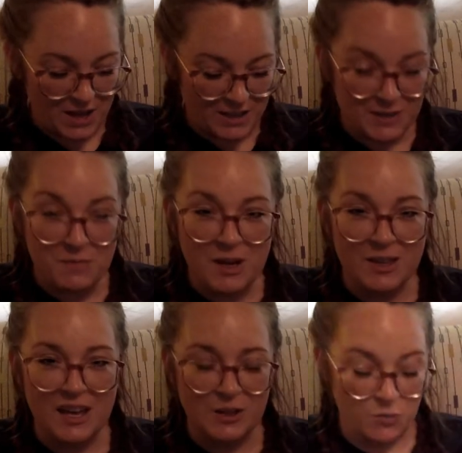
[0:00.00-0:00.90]
Smith
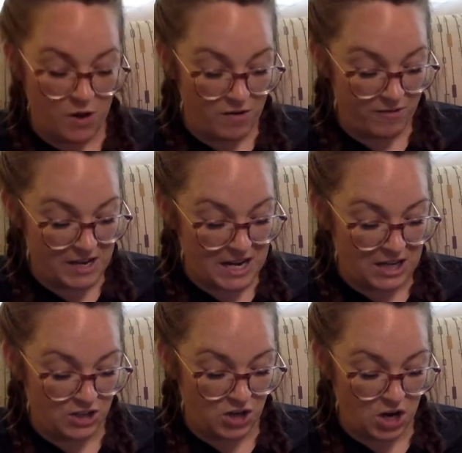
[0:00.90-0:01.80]
has woven a
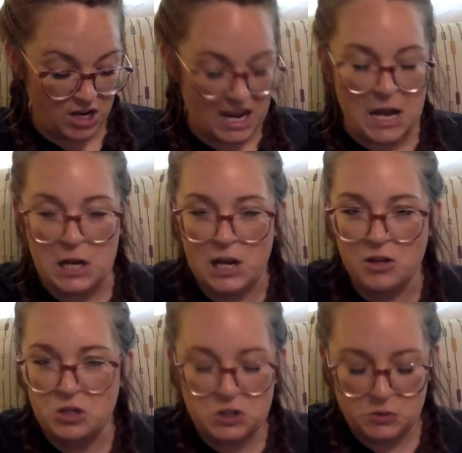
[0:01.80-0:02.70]
dark and
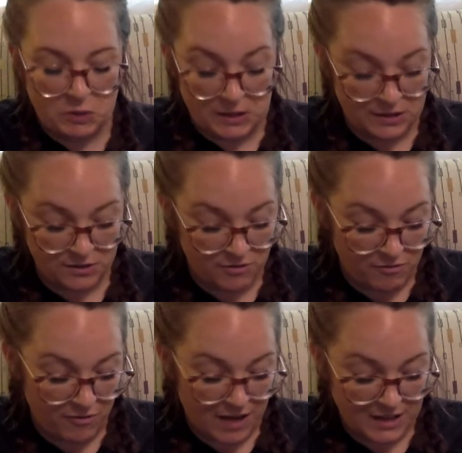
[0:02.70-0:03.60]
luscious political
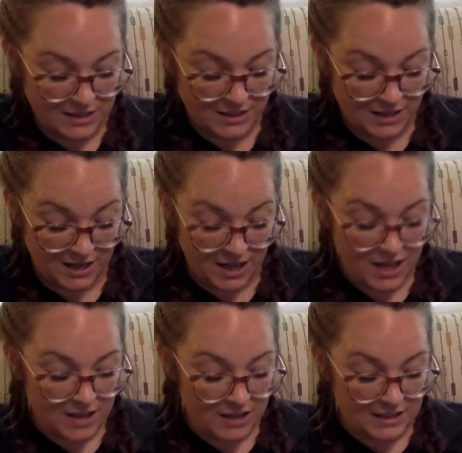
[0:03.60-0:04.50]
fantasy
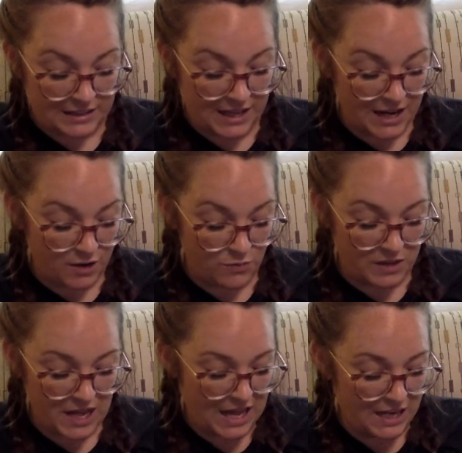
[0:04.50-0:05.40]
that's layered
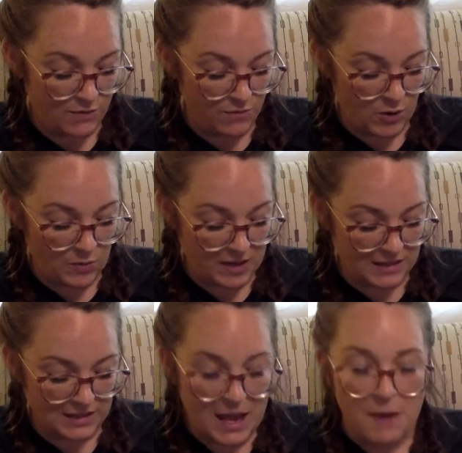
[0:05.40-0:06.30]
with heady
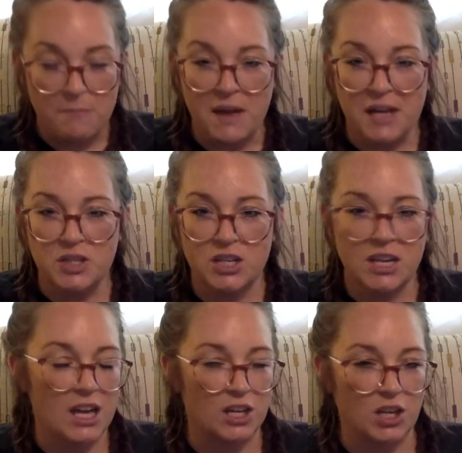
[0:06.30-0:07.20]
romance, magic,
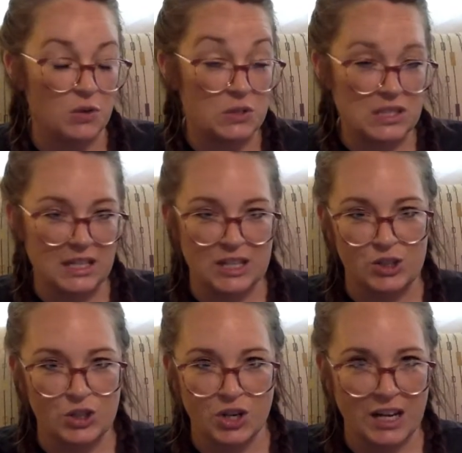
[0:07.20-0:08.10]
and ghostly
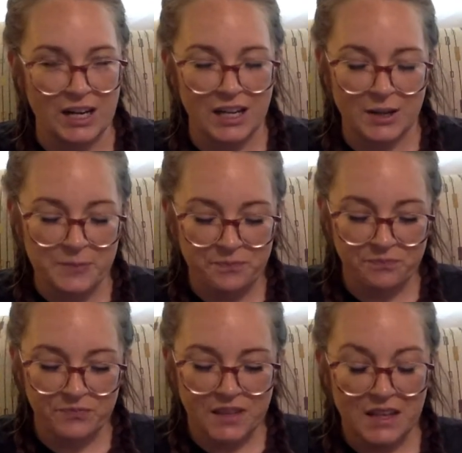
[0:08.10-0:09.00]
intrigue.
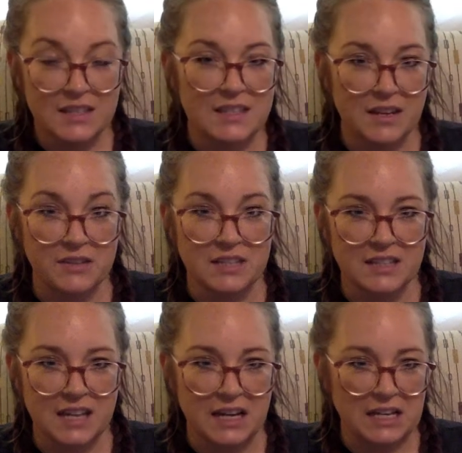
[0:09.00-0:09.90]
Sounds
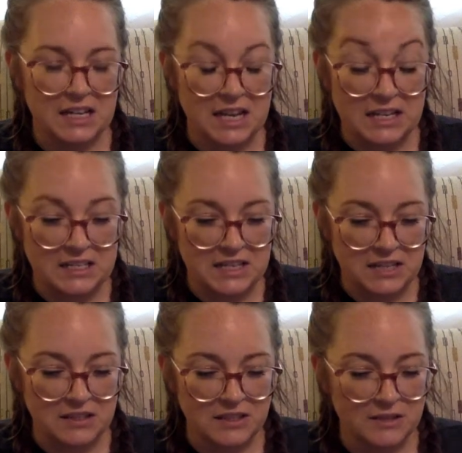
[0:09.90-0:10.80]
exciting and
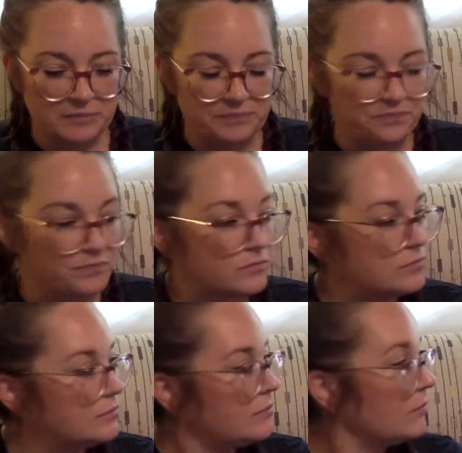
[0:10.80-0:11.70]
intense.
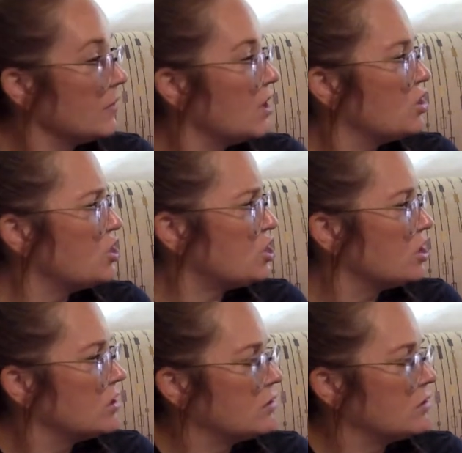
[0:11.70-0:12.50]
Shh.